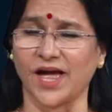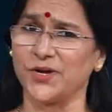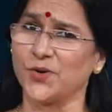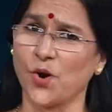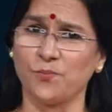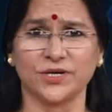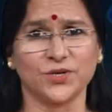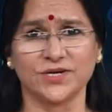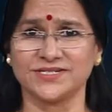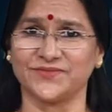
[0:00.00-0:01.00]
and you
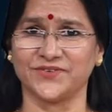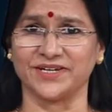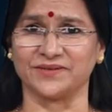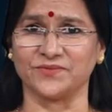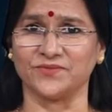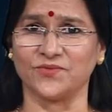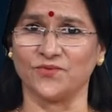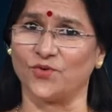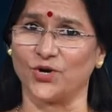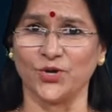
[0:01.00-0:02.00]
open your tiffin,
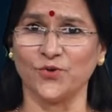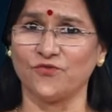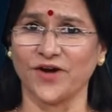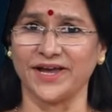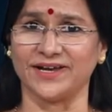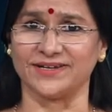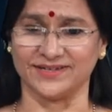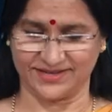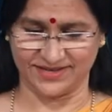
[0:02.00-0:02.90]
what do you find?